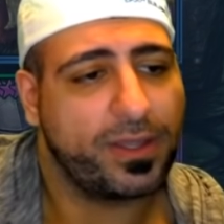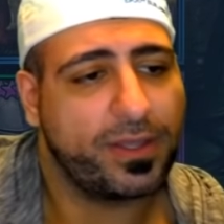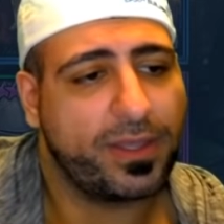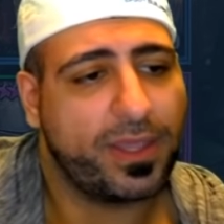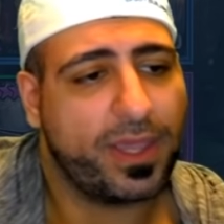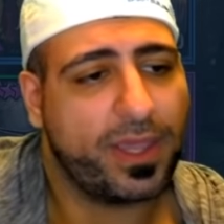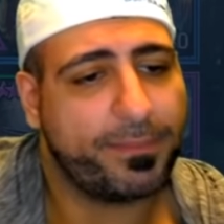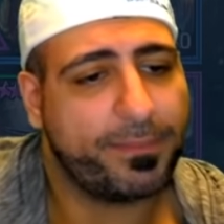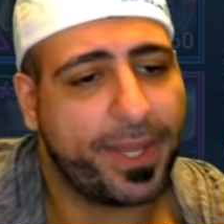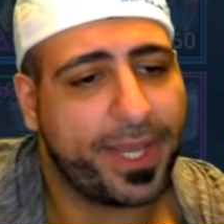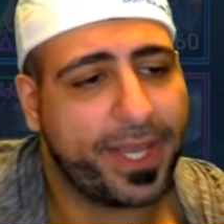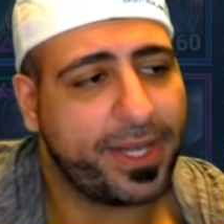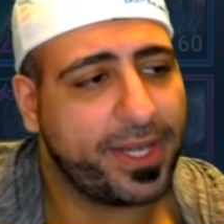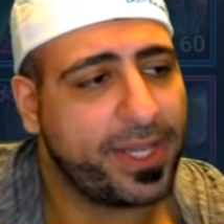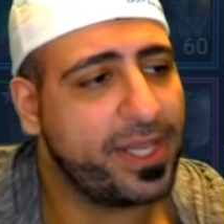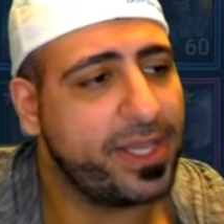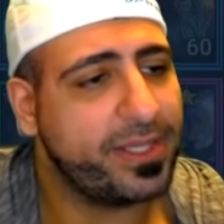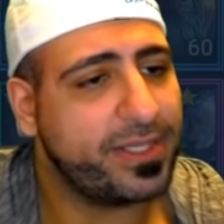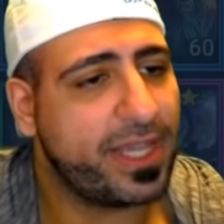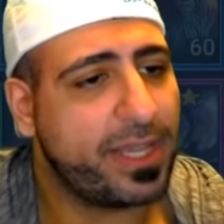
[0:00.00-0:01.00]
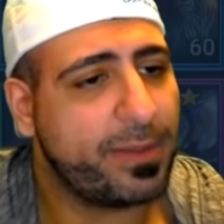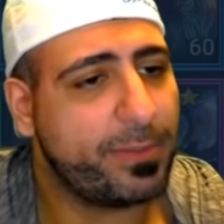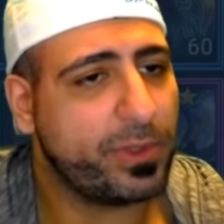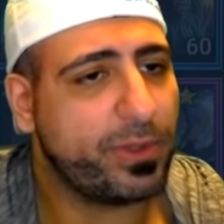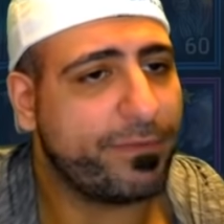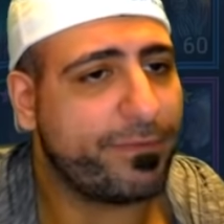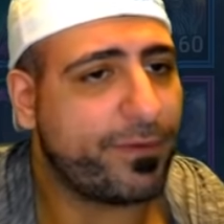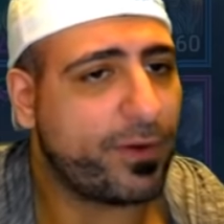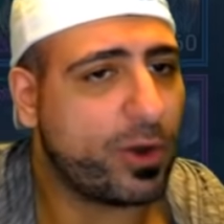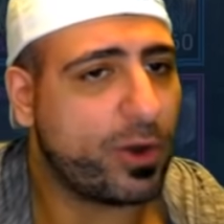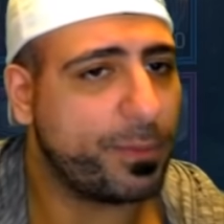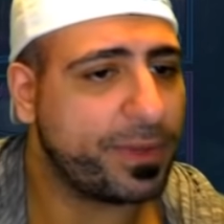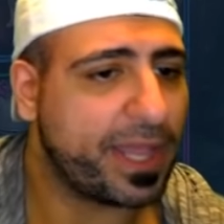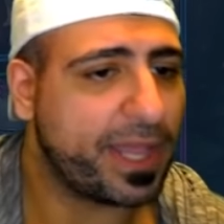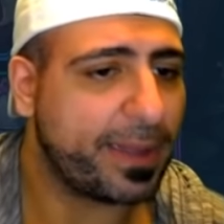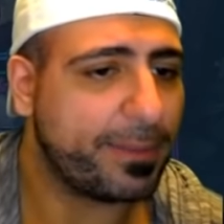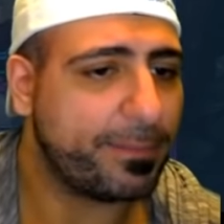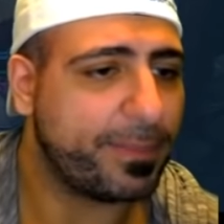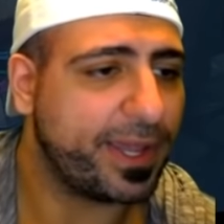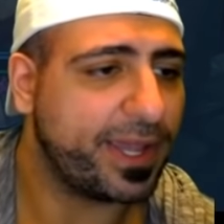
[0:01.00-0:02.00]
Campaign, he is able to farm
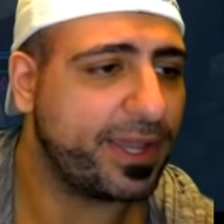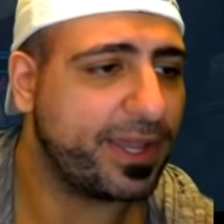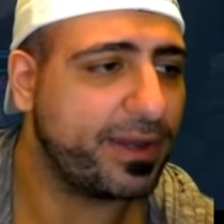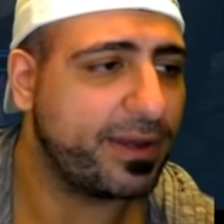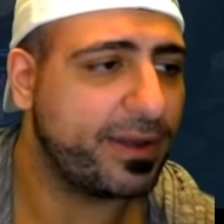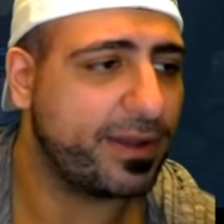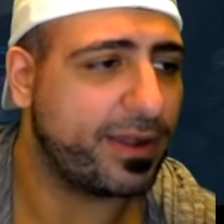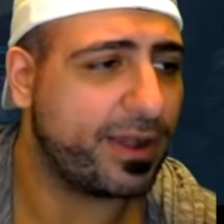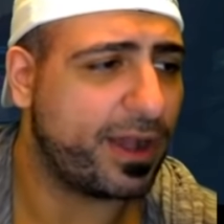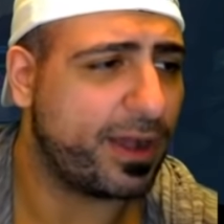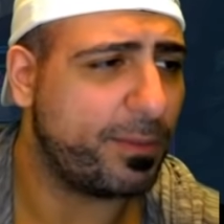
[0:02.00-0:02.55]
campaign.